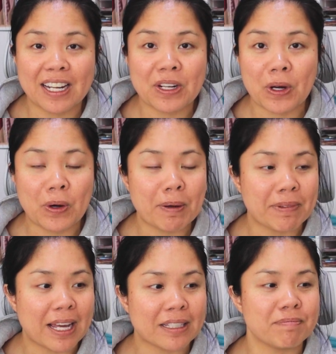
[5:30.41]
I know
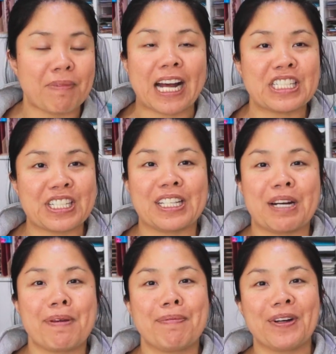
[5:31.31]
I'm, like, bashing a
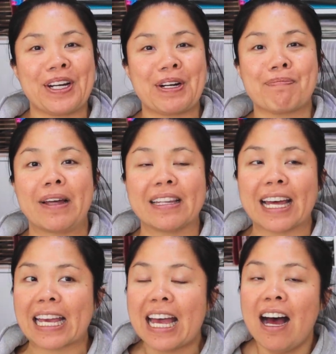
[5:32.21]
lot of people here, but,
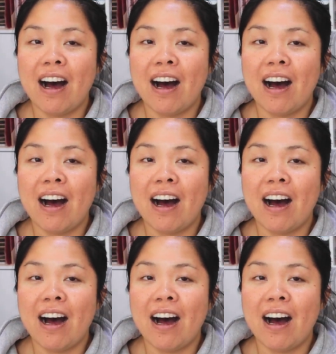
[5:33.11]
like,